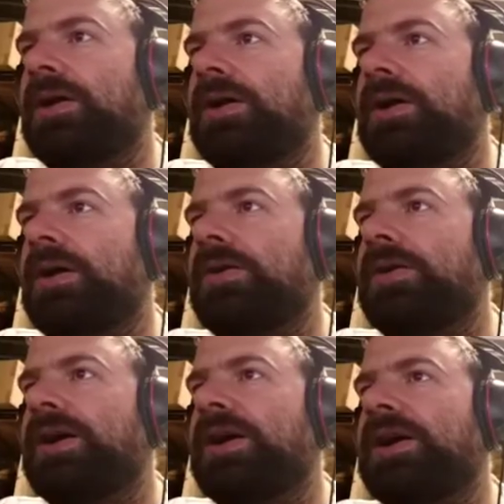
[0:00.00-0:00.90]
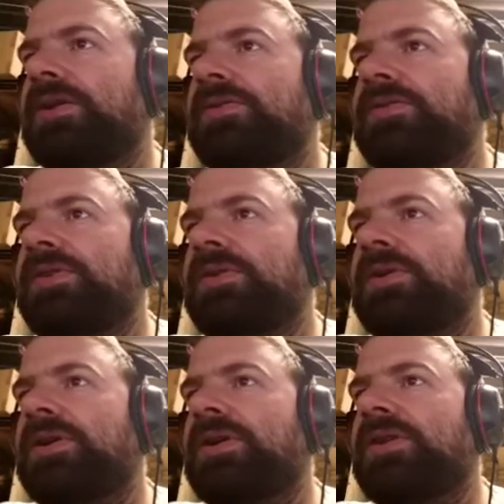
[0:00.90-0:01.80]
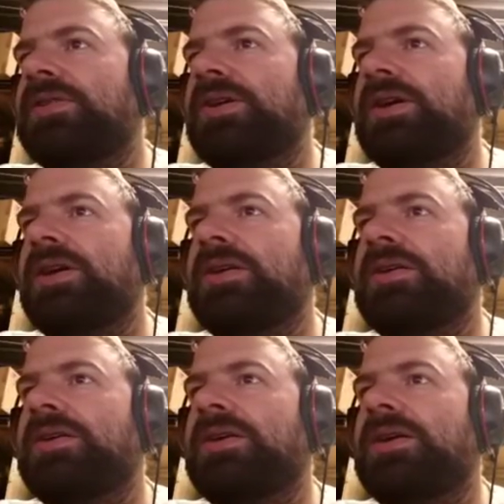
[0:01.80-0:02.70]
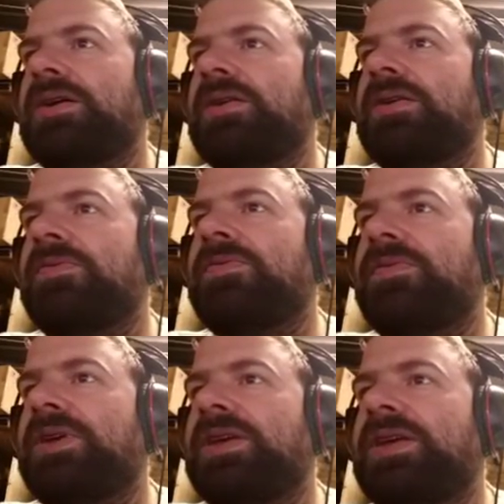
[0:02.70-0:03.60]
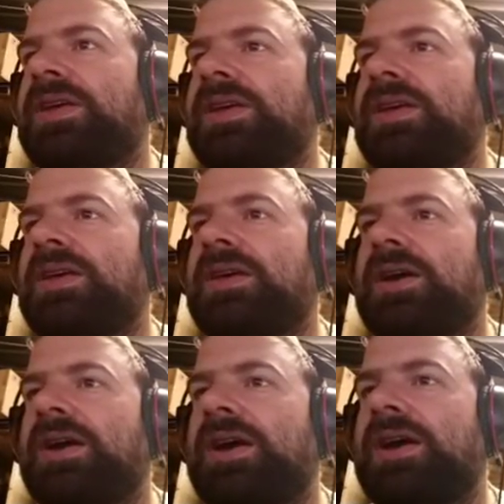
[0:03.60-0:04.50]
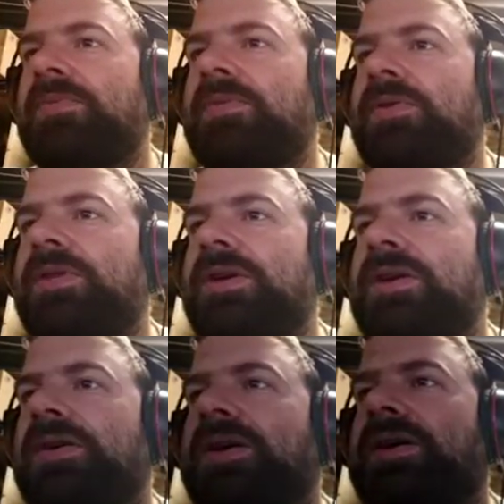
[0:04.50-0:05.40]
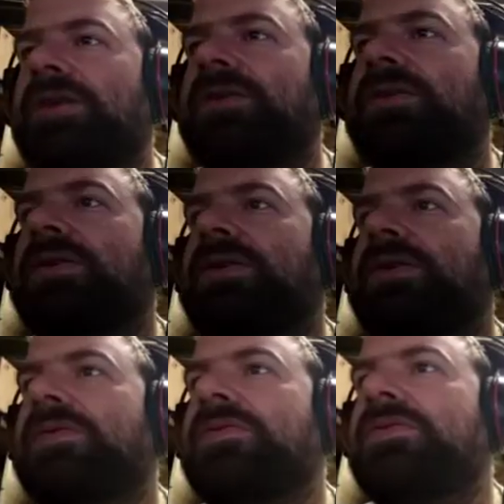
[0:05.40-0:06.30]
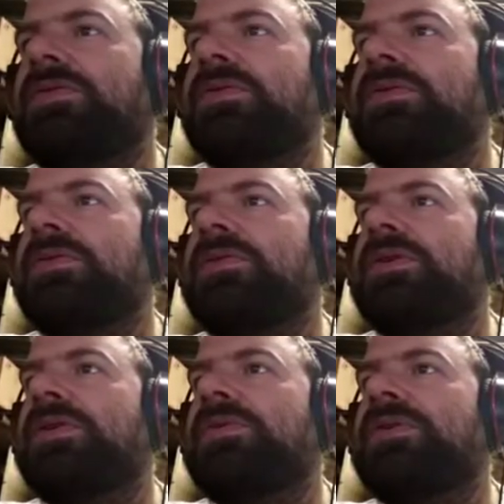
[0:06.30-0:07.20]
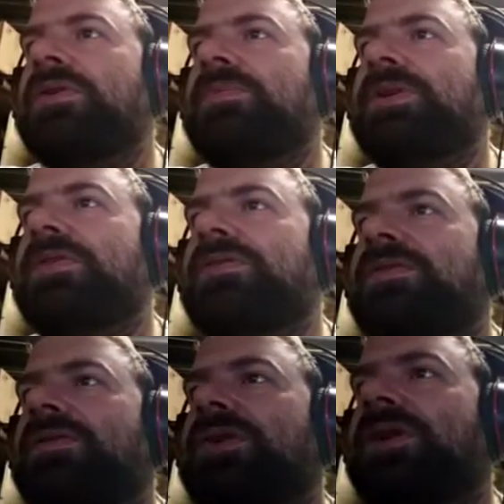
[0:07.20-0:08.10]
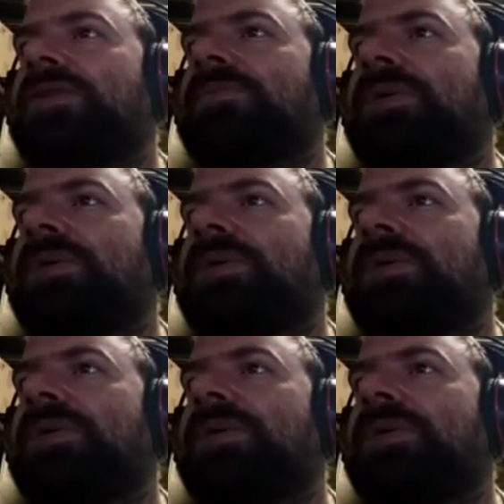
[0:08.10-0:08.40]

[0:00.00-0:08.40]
Okay, you see what I got there? I got a freaky eyeball thing going. So you want to place it correct.